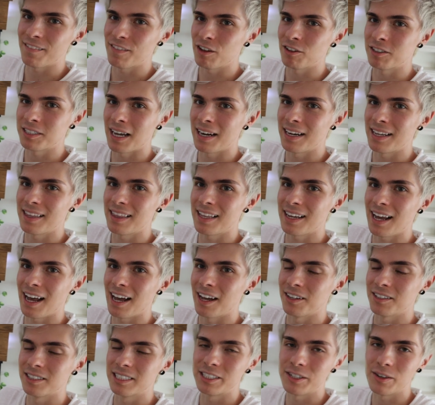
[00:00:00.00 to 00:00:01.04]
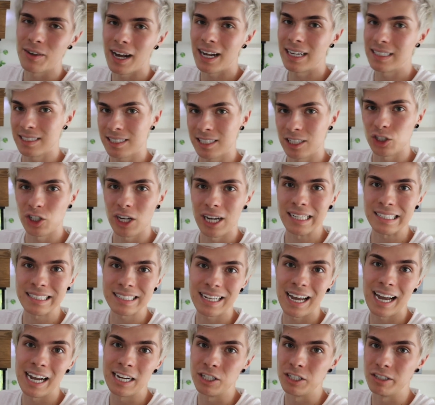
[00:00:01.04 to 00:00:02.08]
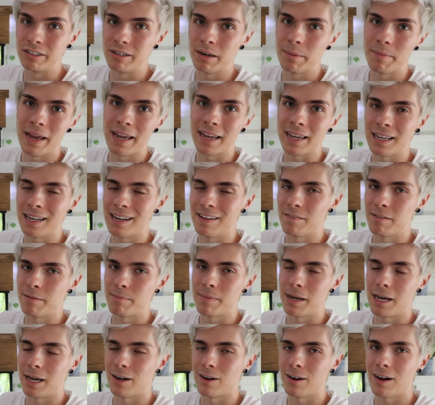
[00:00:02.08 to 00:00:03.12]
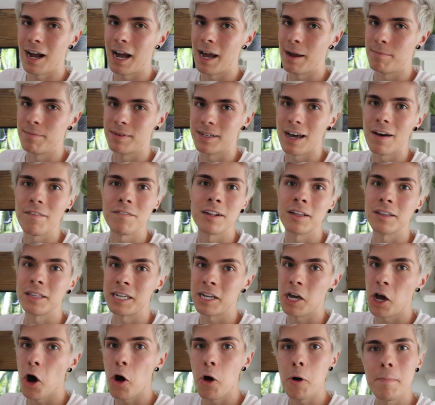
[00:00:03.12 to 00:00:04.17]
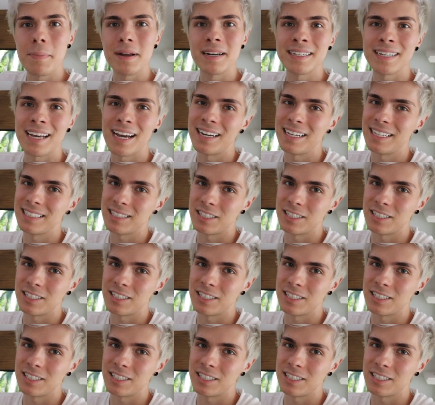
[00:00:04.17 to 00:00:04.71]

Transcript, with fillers: if there's anything else you guys suggest I do to make it even better, I'm definitely open to any